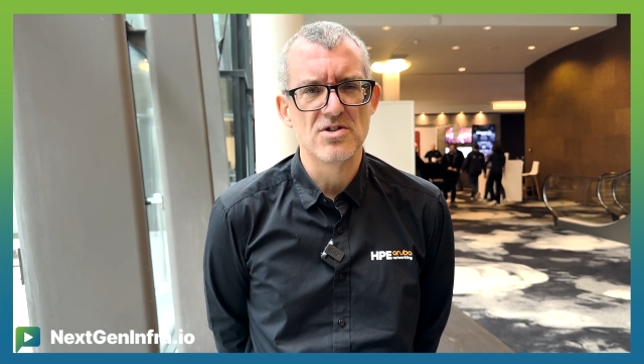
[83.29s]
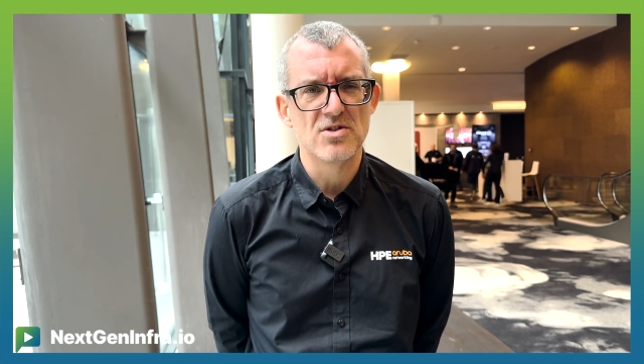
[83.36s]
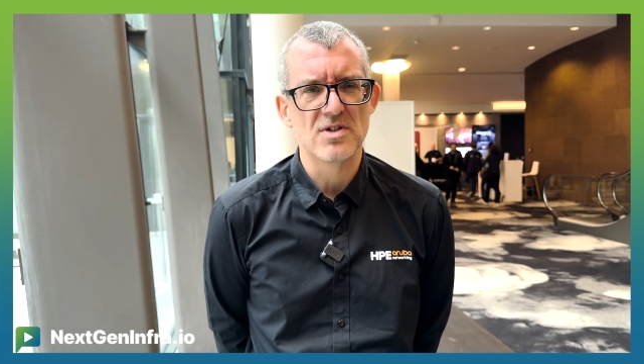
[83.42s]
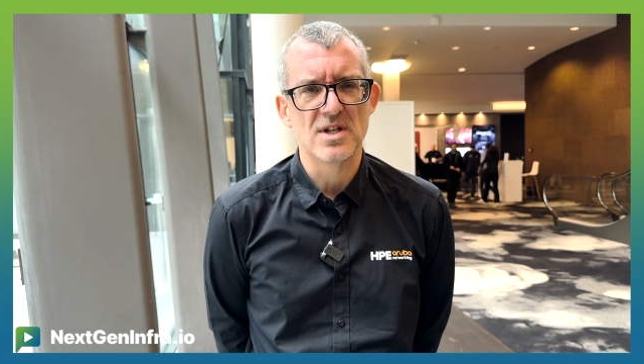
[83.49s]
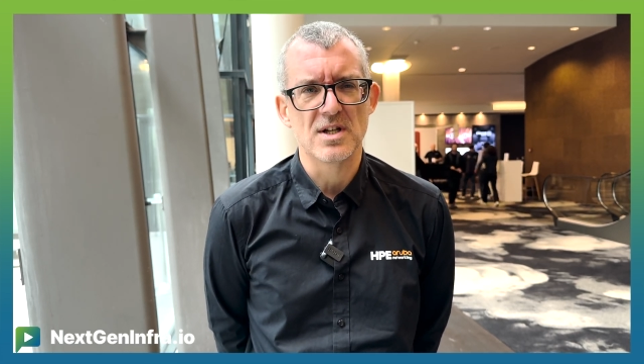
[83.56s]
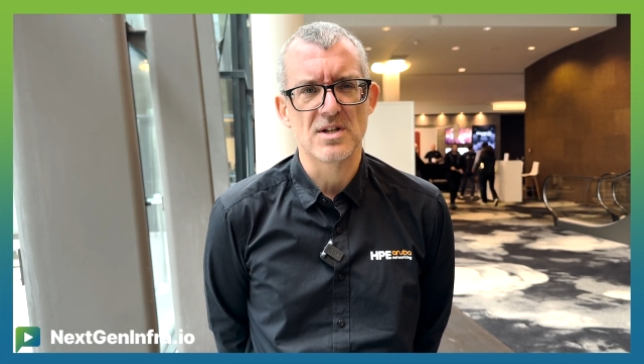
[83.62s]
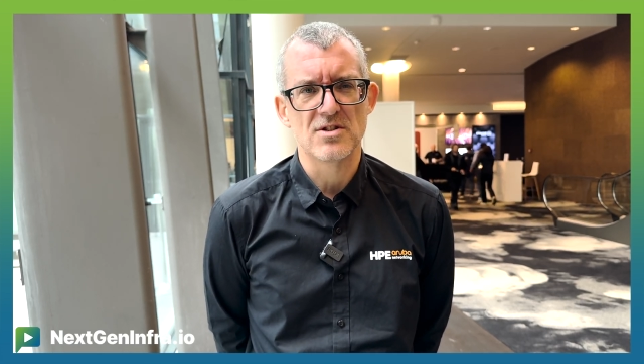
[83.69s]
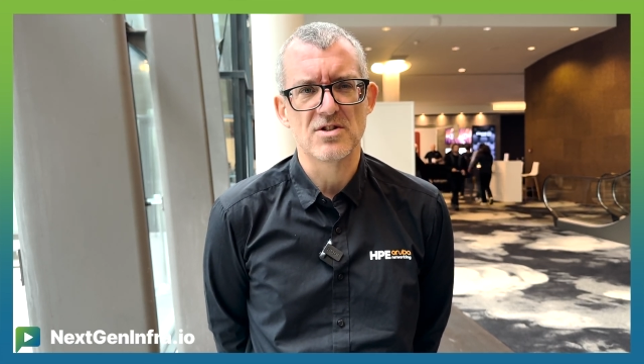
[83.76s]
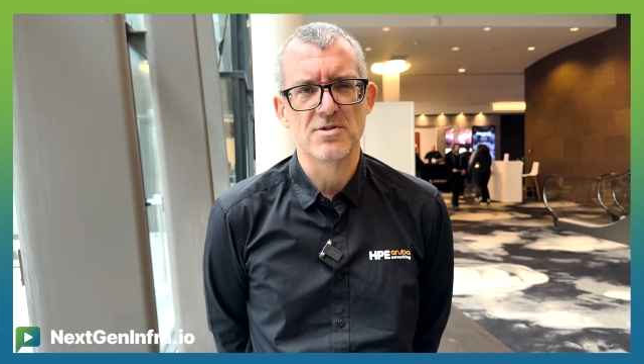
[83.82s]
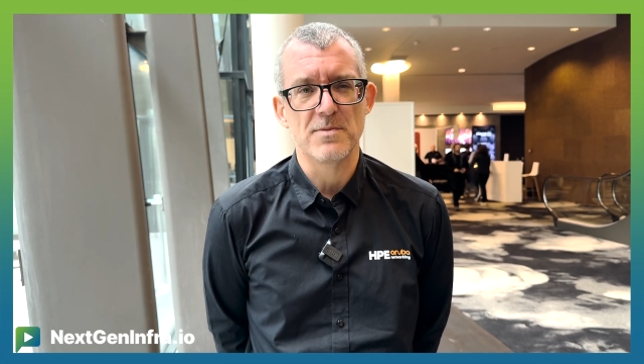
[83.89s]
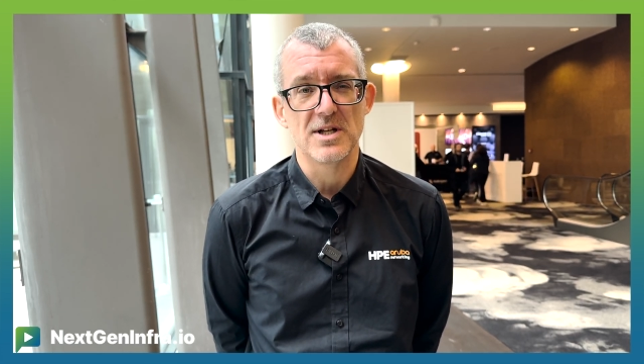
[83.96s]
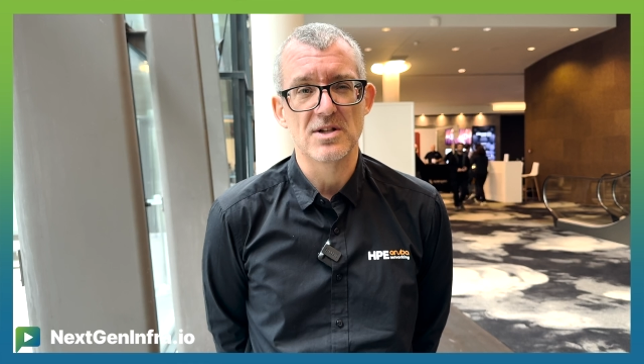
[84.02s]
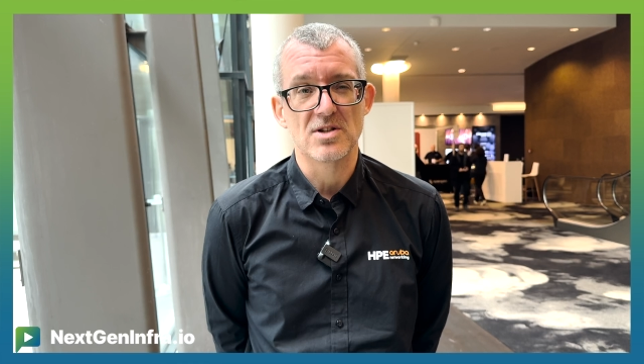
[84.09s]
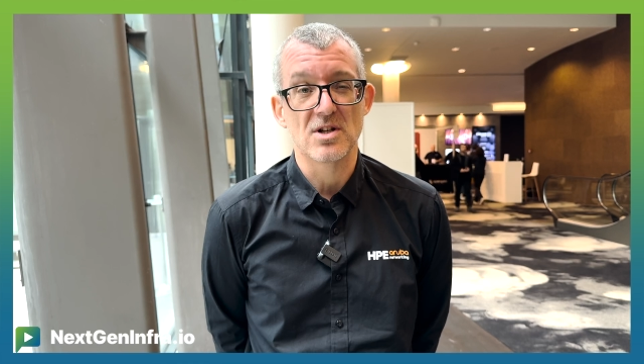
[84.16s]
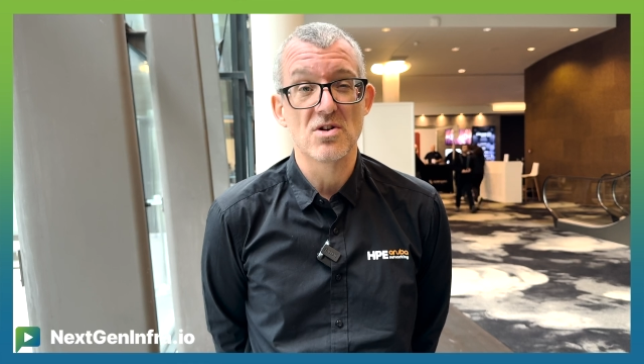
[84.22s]
you get to
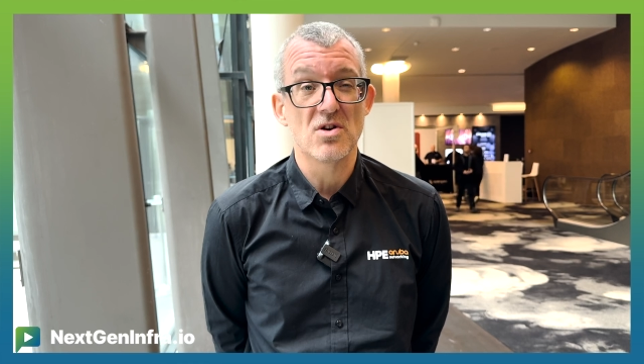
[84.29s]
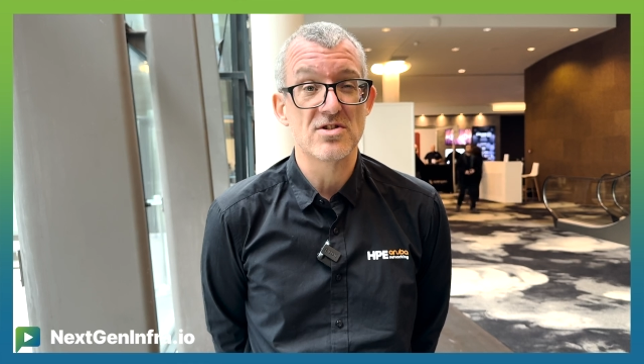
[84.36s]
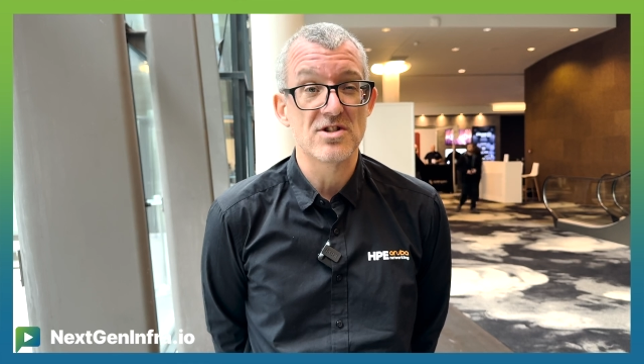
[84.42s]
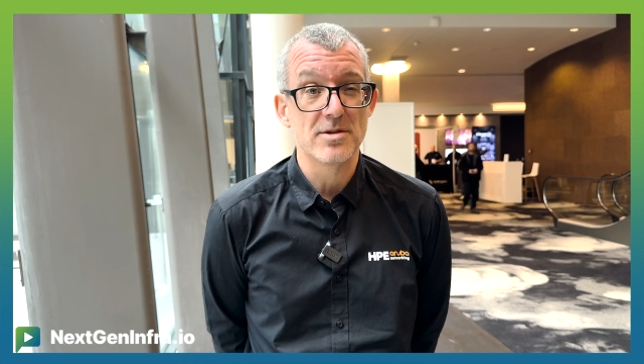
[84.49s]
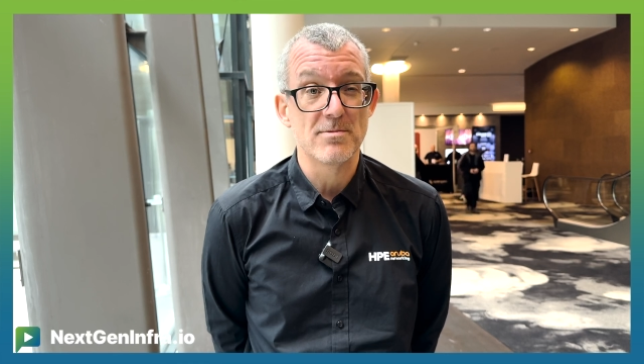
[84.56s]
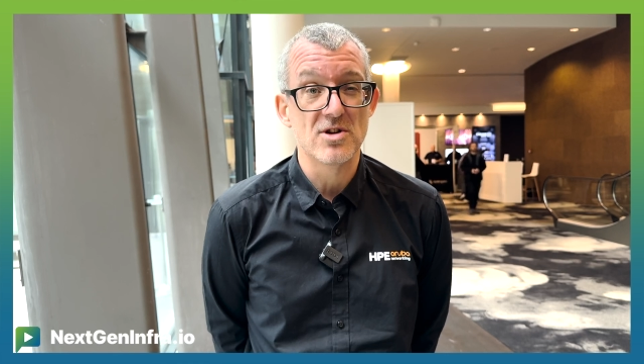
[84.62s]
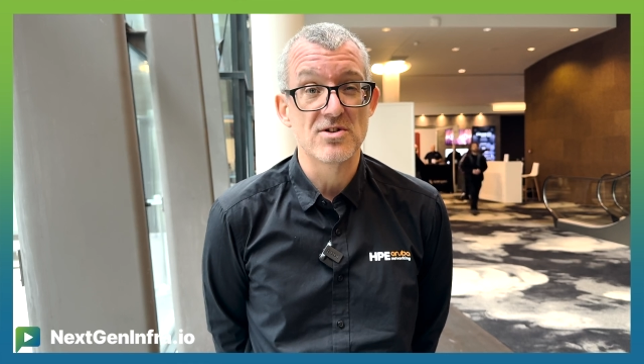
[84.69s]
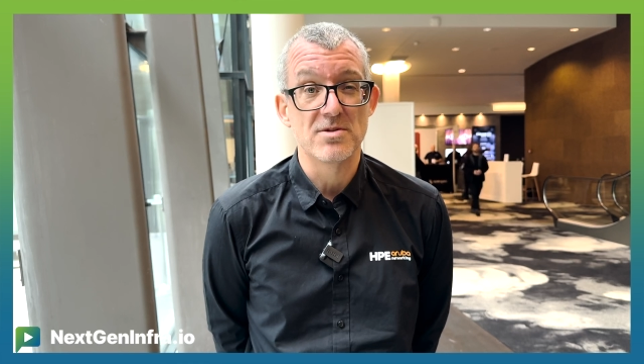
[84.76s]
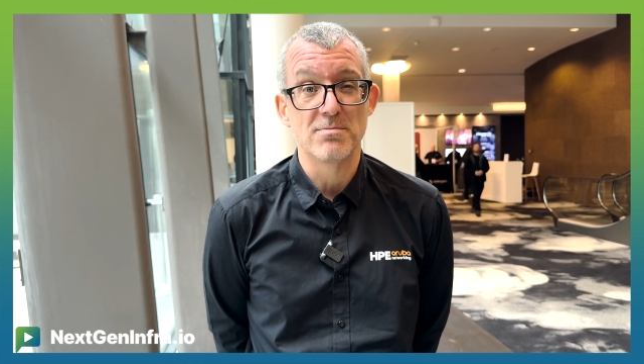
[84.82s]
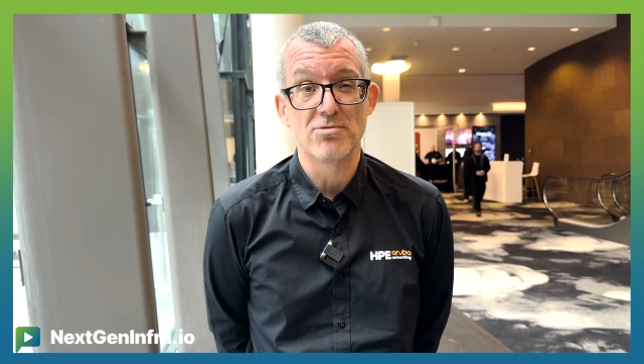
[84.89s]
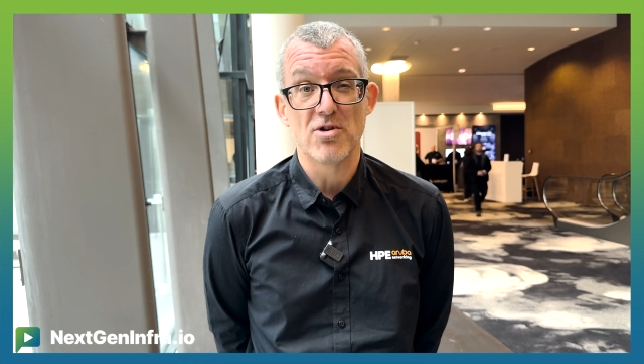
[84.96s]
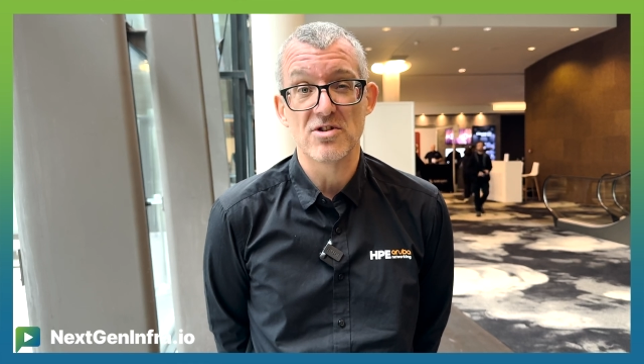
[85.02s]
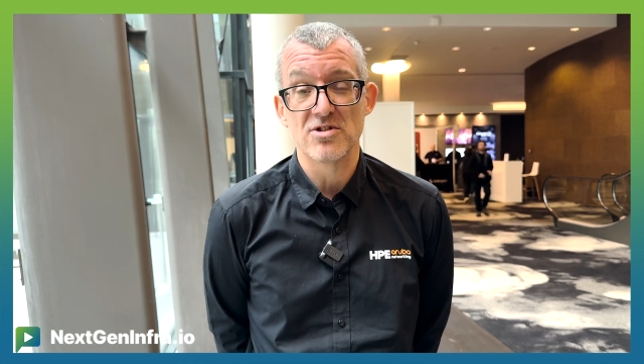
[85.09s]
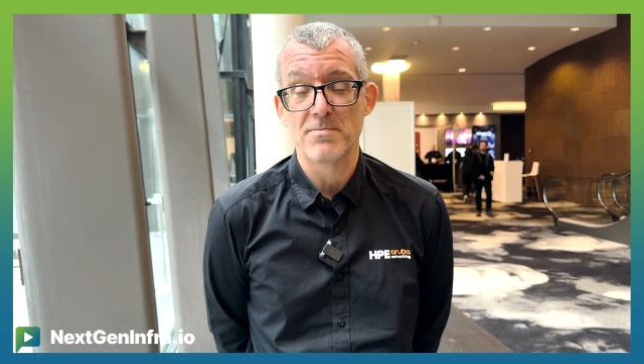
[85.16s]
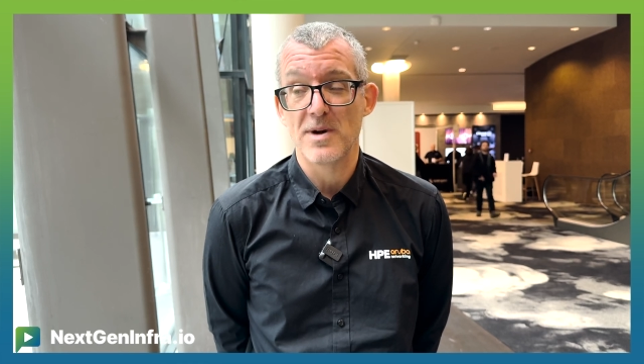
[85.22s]
speak to customers and
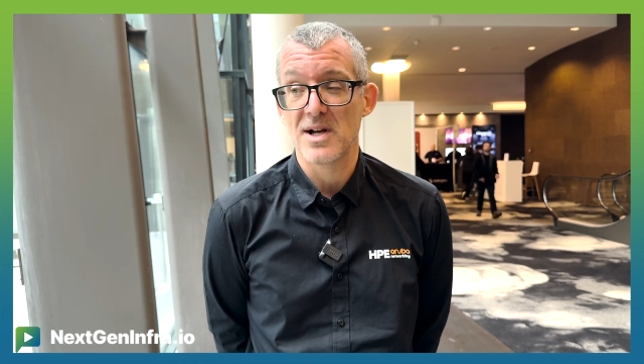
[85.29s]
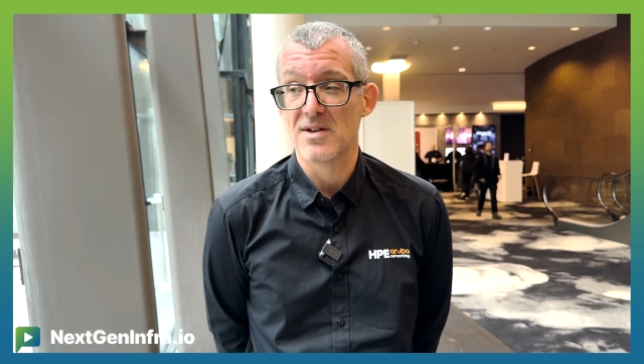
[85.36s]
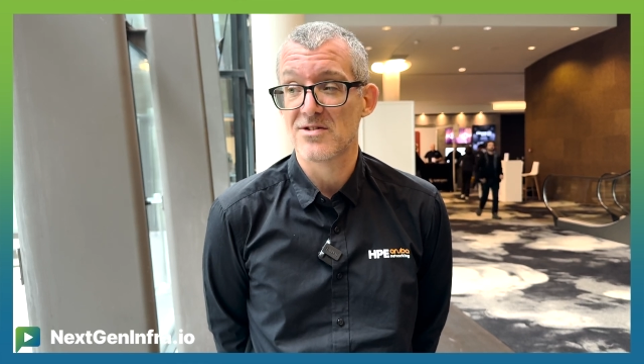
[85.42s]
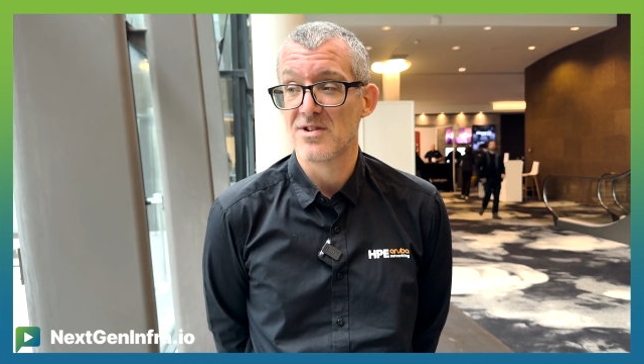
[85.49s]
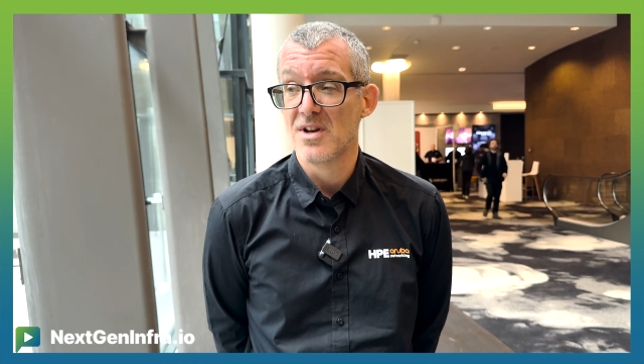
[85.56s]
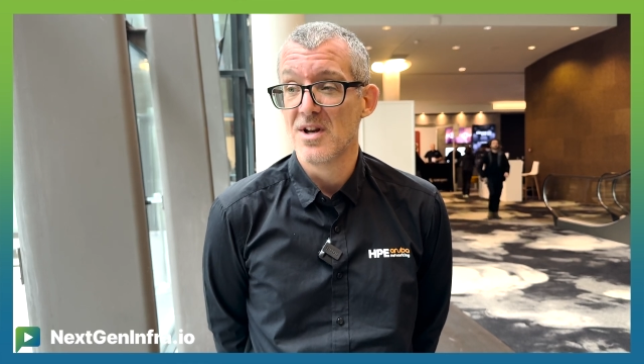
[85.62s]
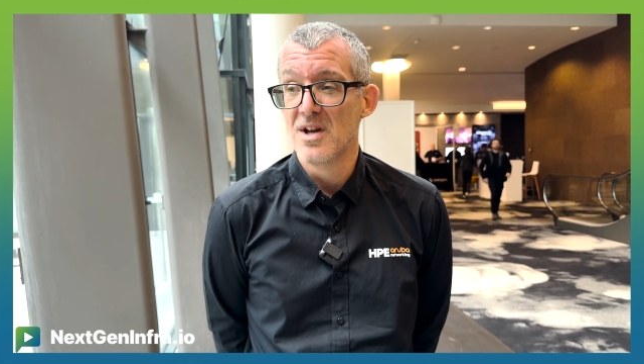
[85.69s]
prospects,